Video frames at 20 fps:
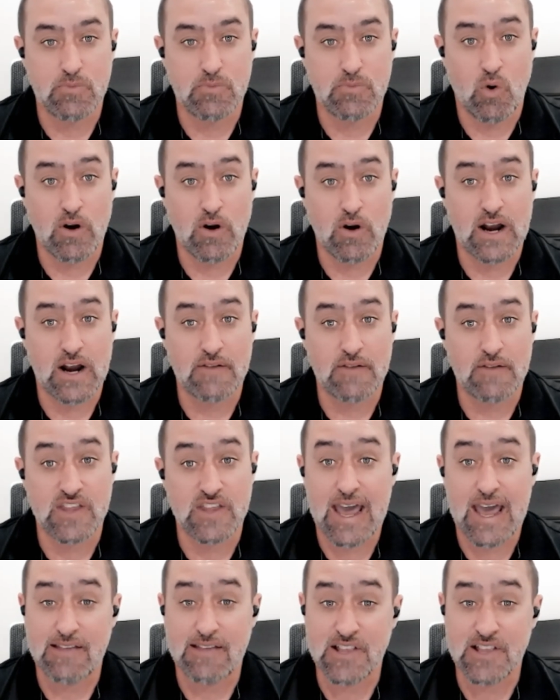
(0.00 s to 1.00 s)
more kind of in the
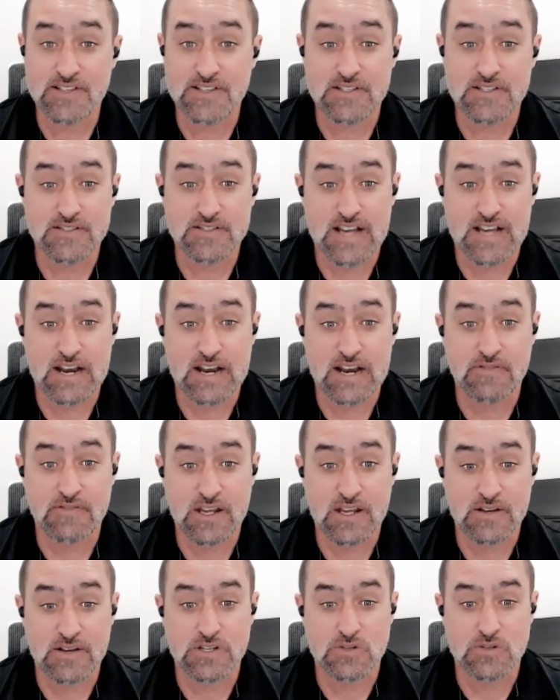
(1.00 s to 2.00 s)
headless side of
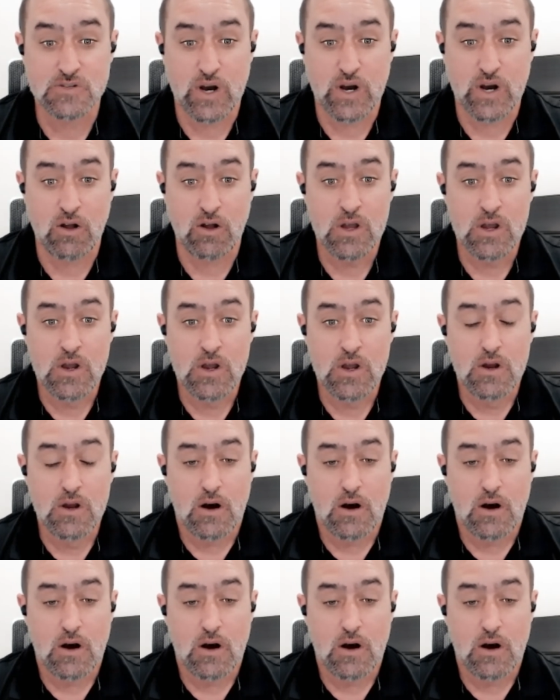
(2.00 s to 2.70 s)
things as well.